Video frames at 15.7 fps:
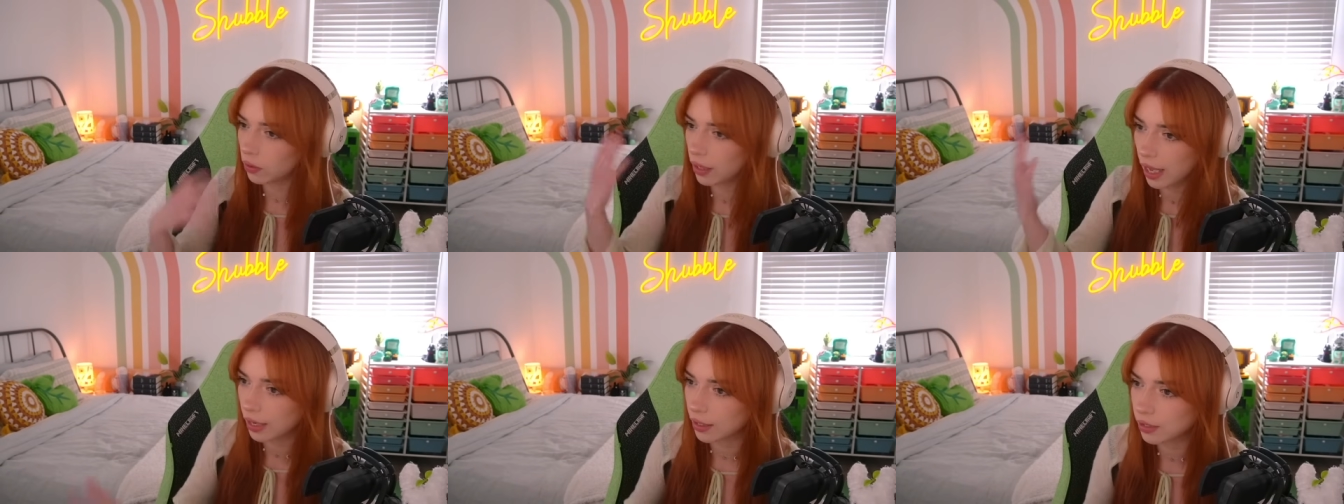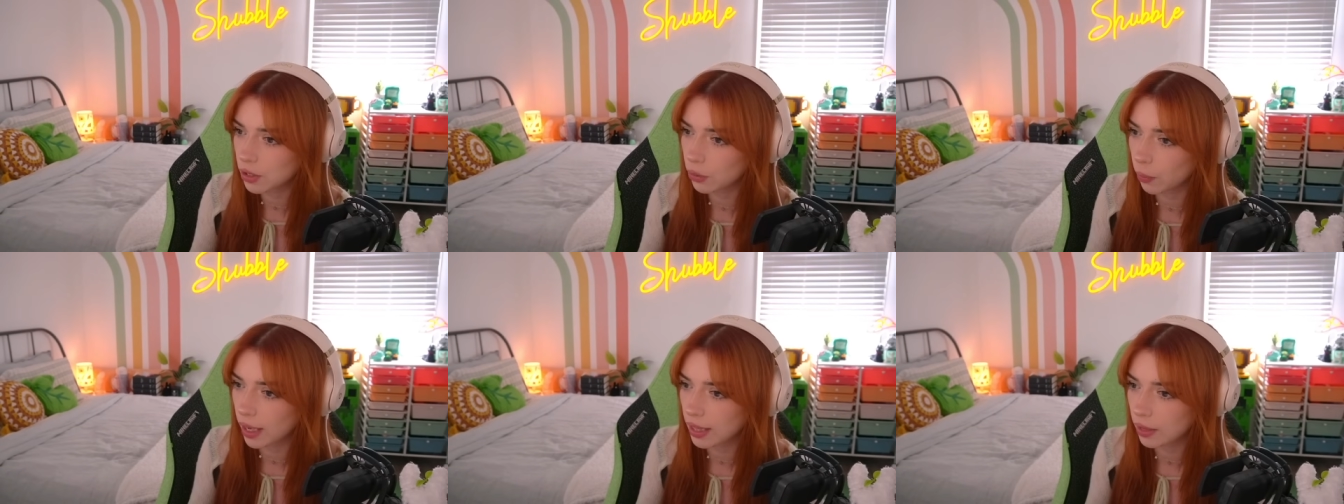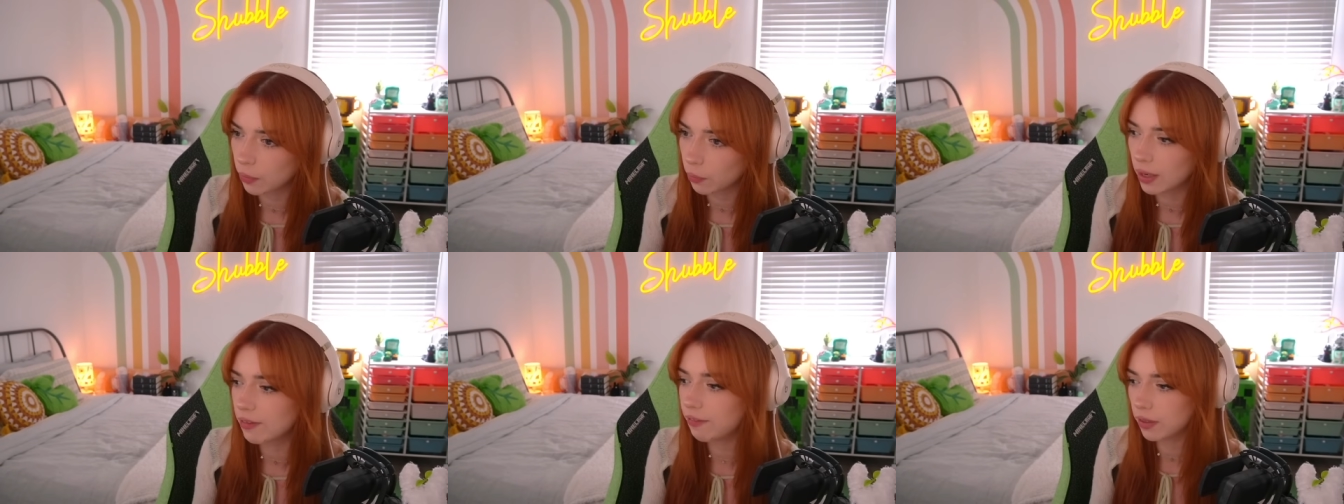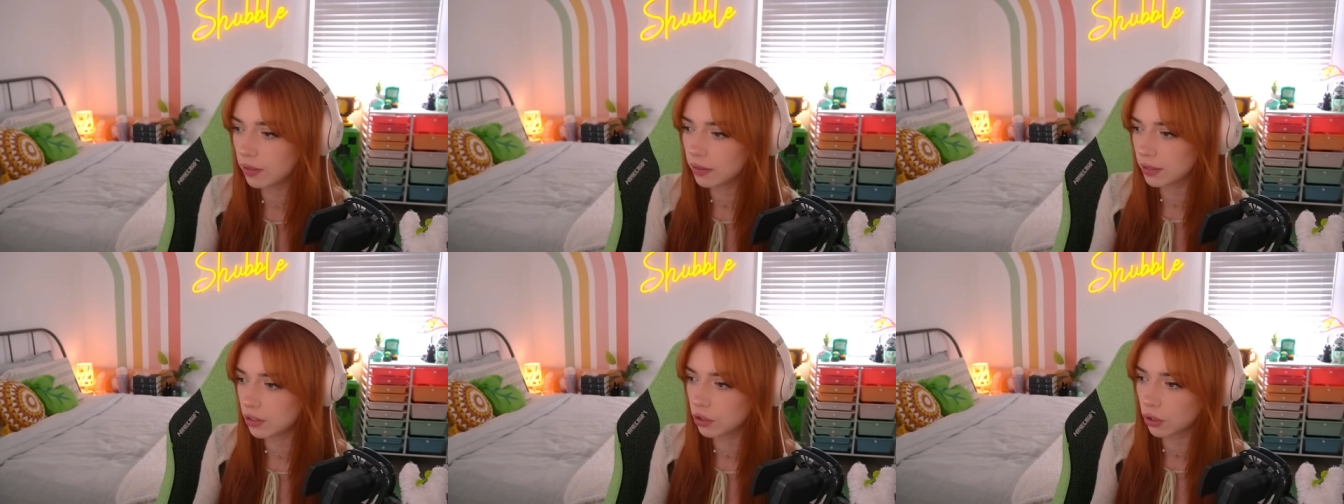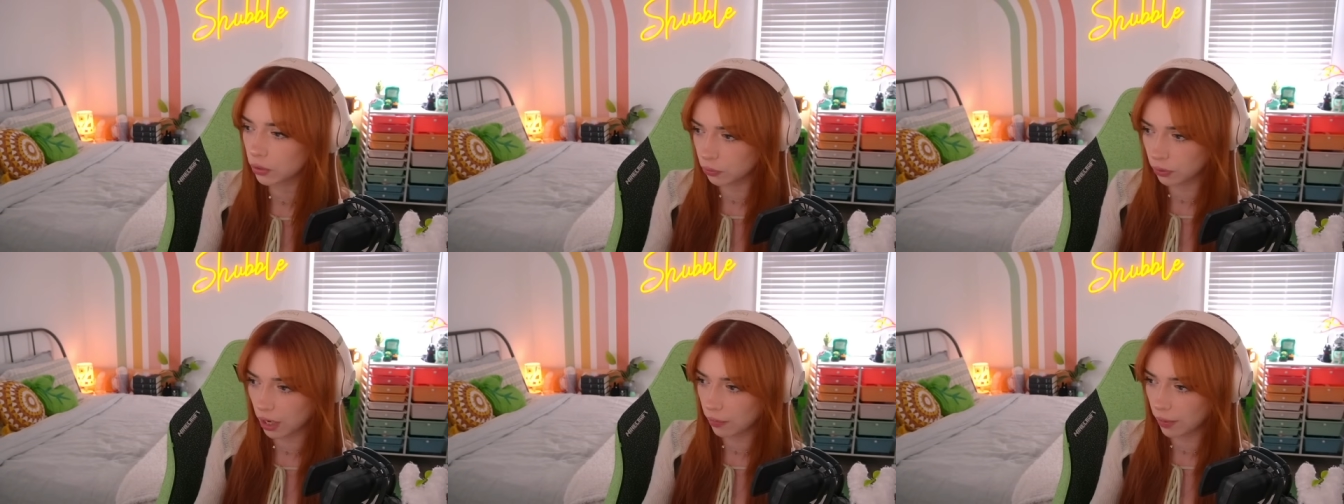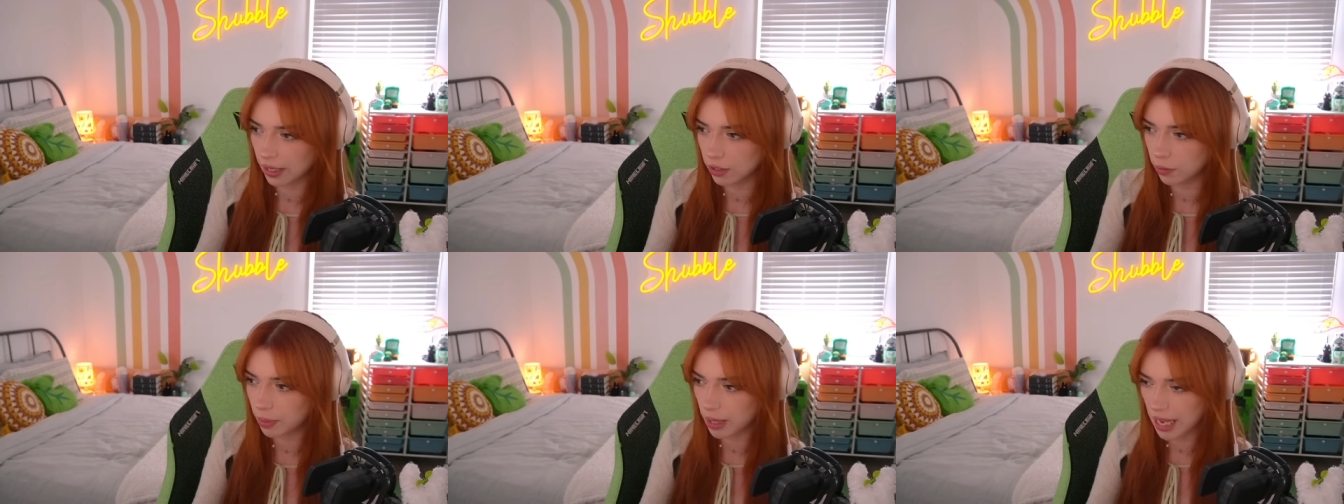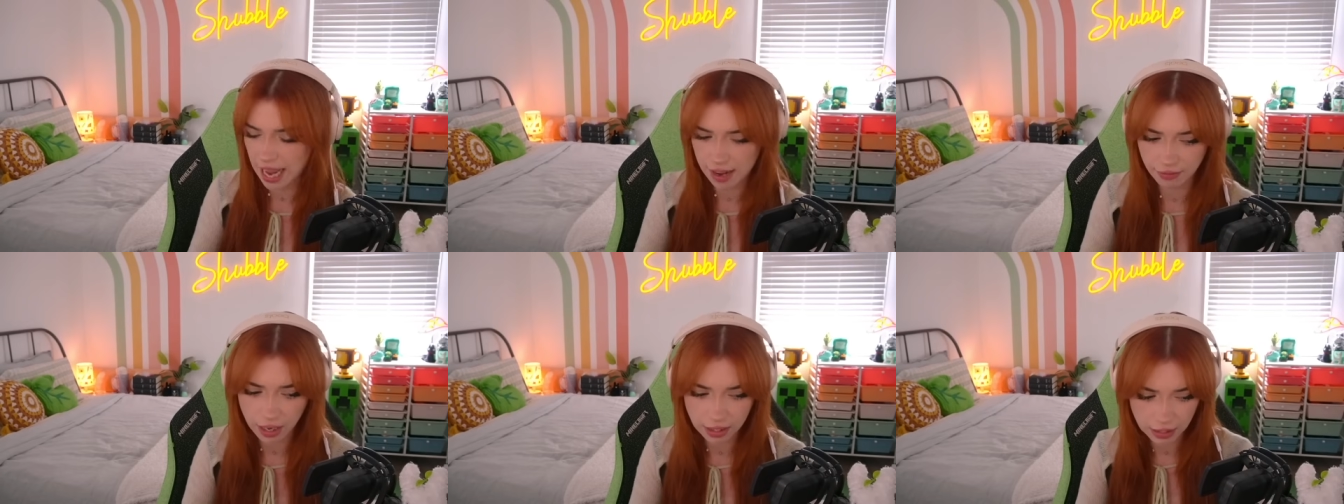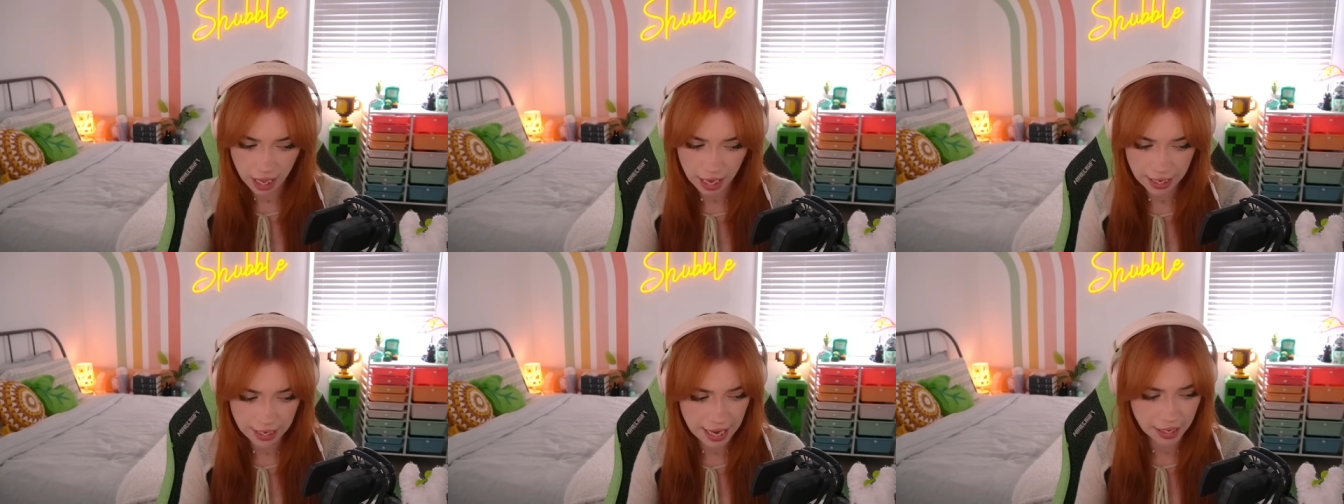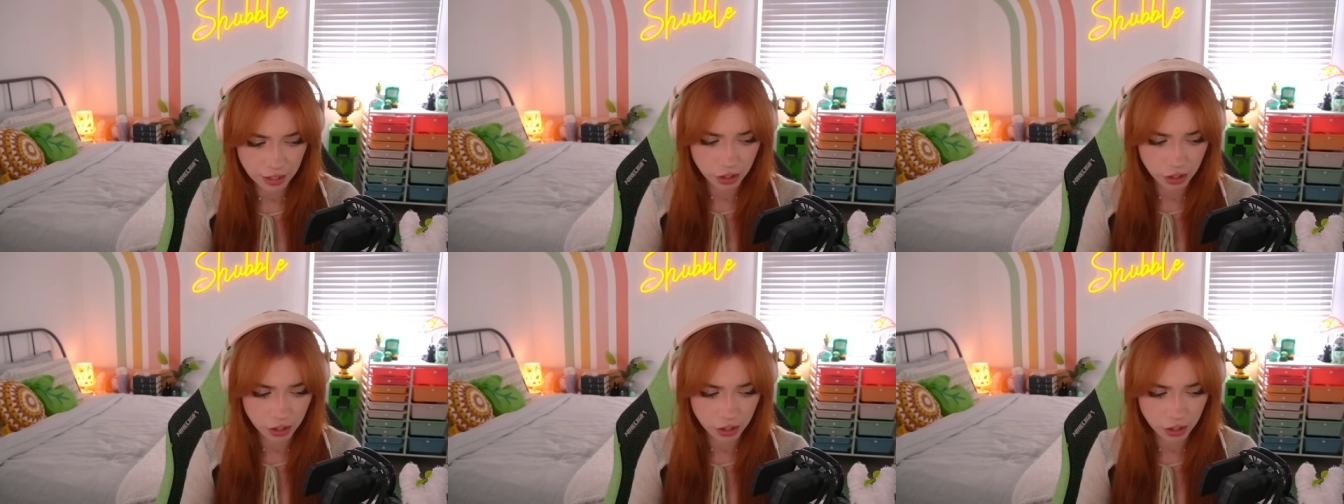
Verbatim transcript: and the way that we feel is the right way to behave online and